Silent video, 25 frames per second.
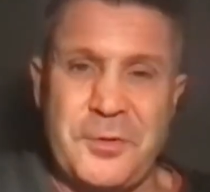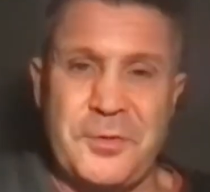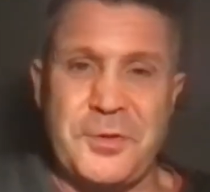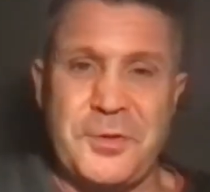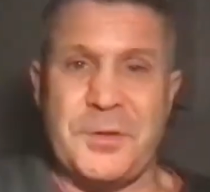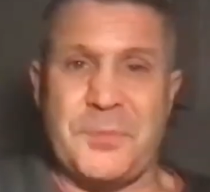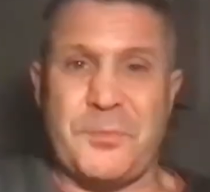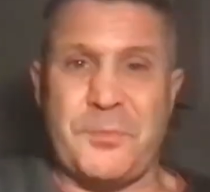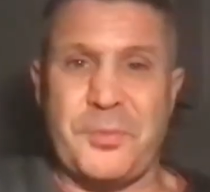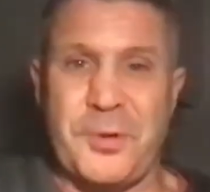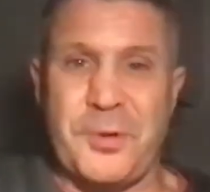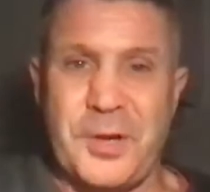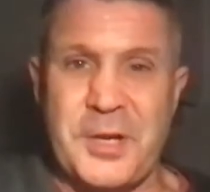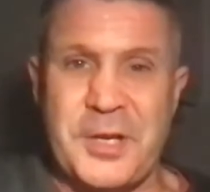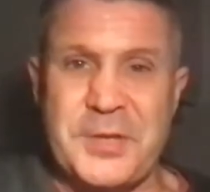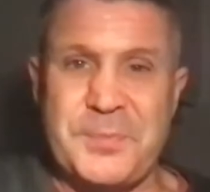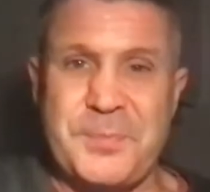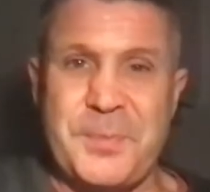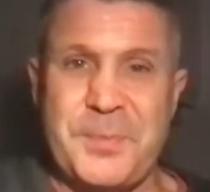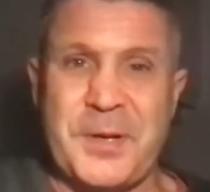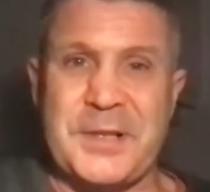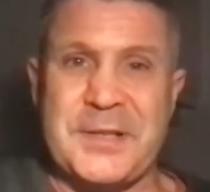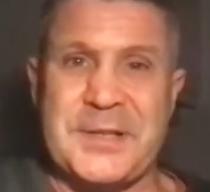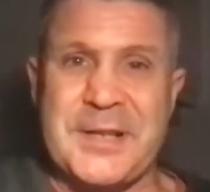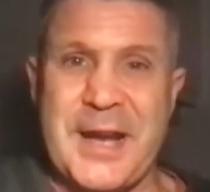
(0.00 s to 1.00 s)
a pretty
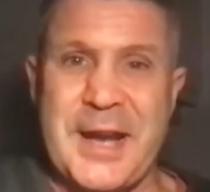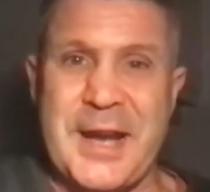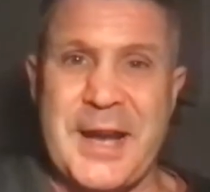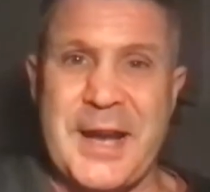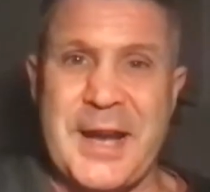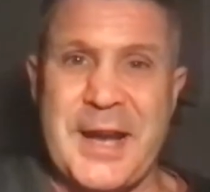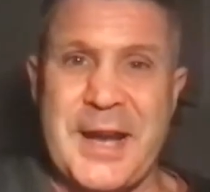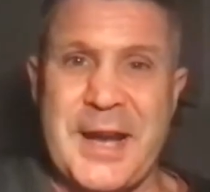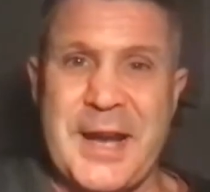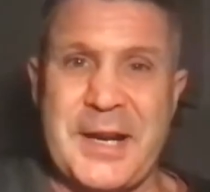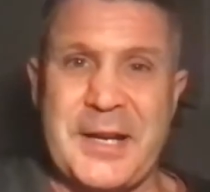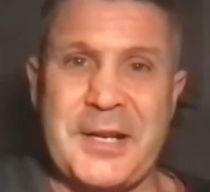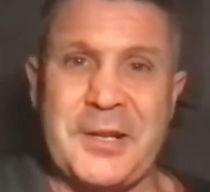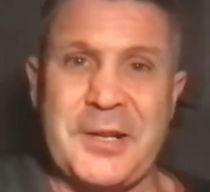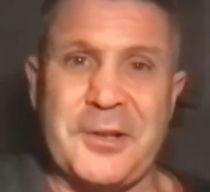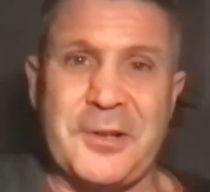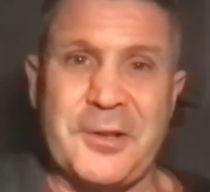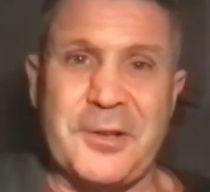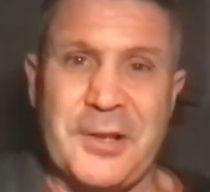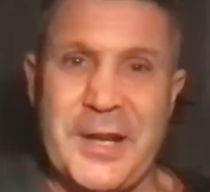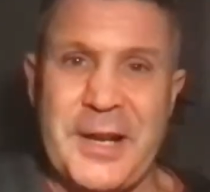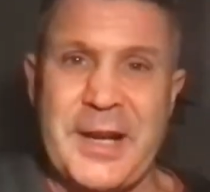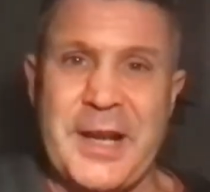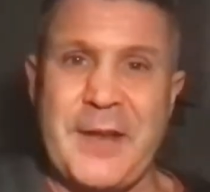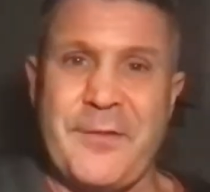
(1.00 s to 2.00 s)
spectacular light
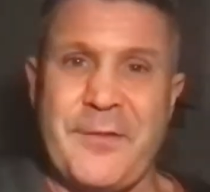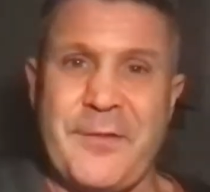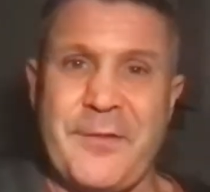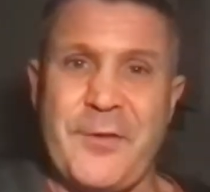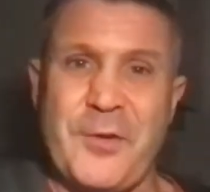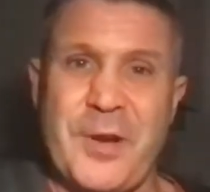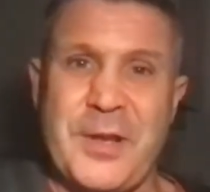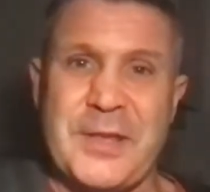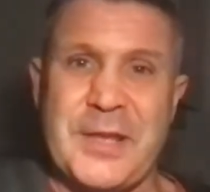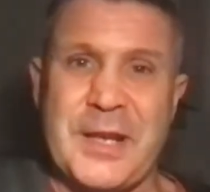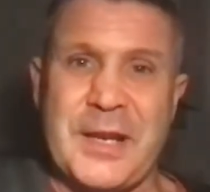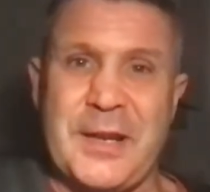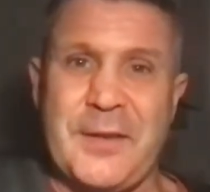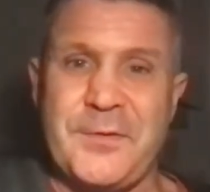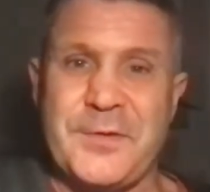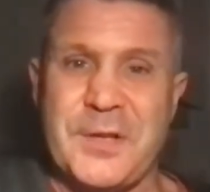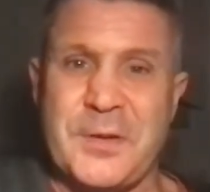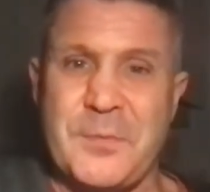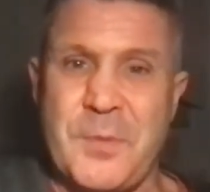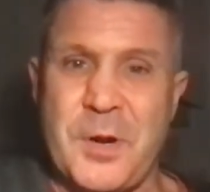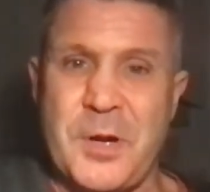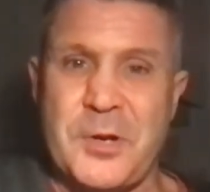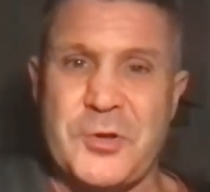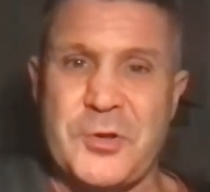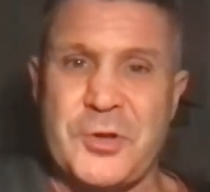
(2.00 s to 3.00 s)
heavyweight that lives in
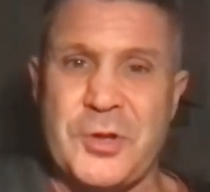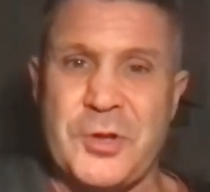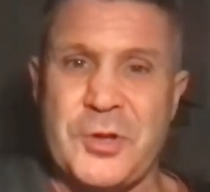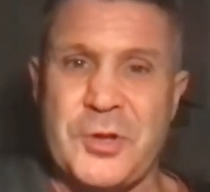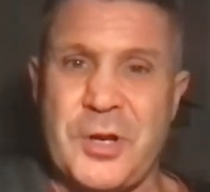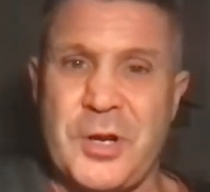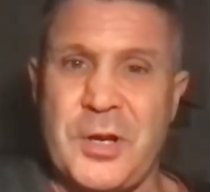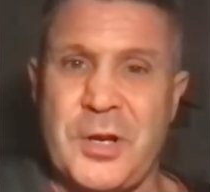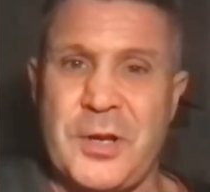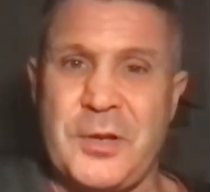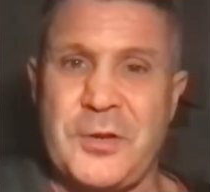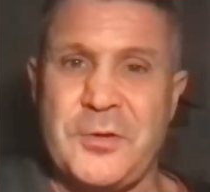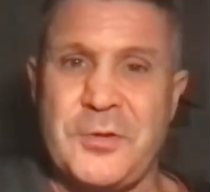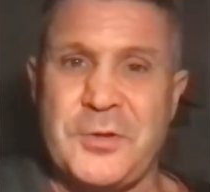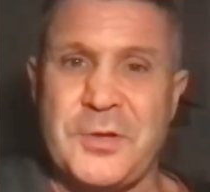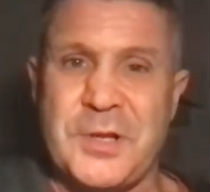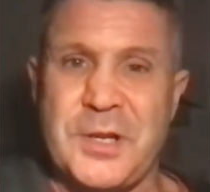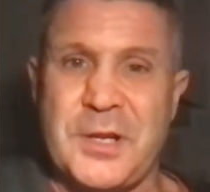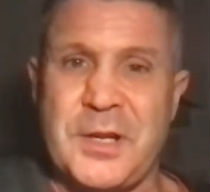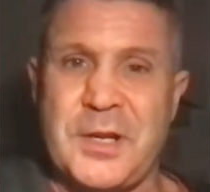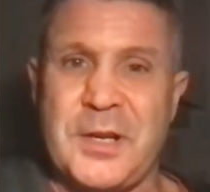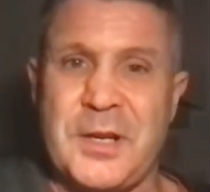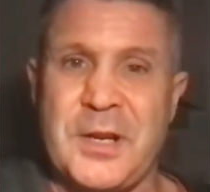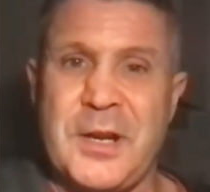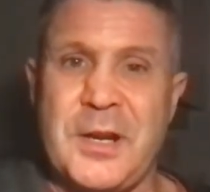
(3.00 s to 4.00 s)
Montreal, who's a
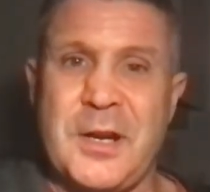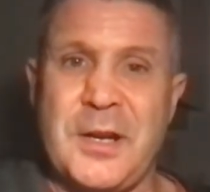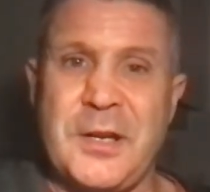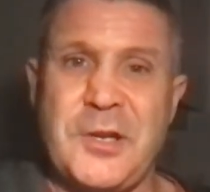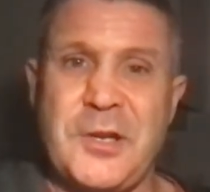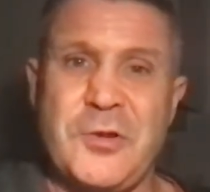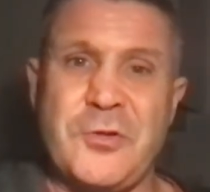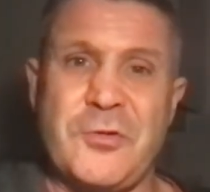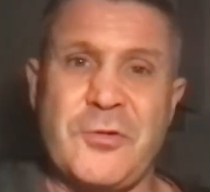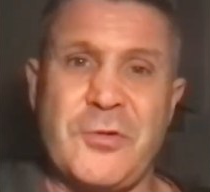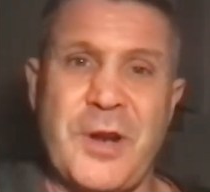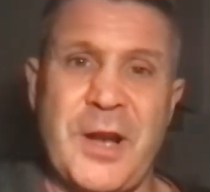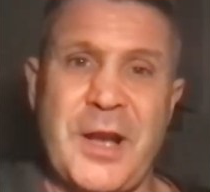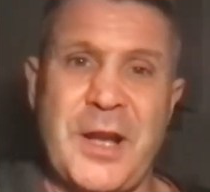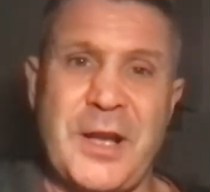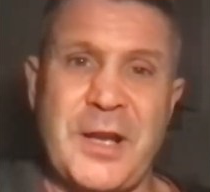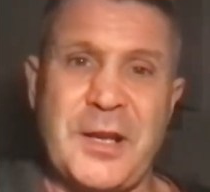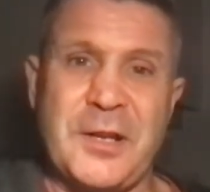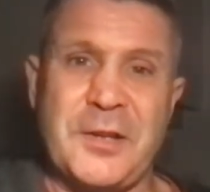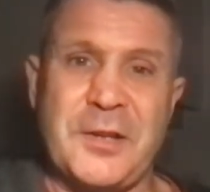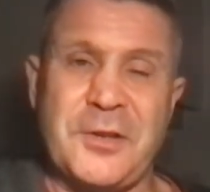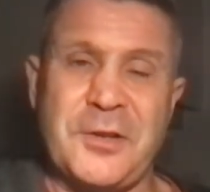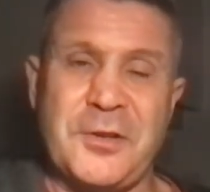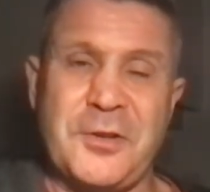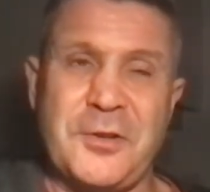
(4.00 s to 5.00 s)
Ukrainian
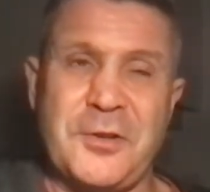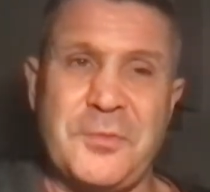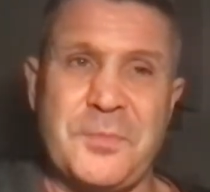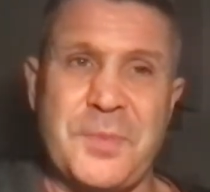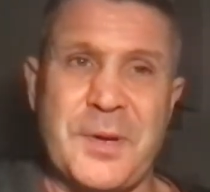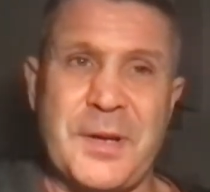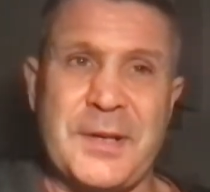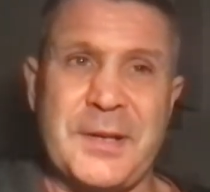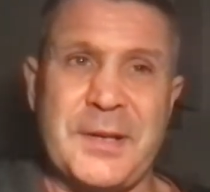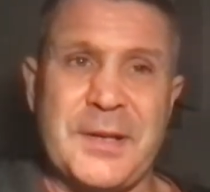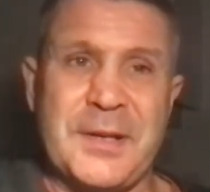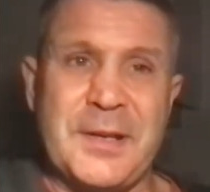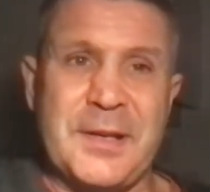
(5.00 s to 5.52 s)
dude, but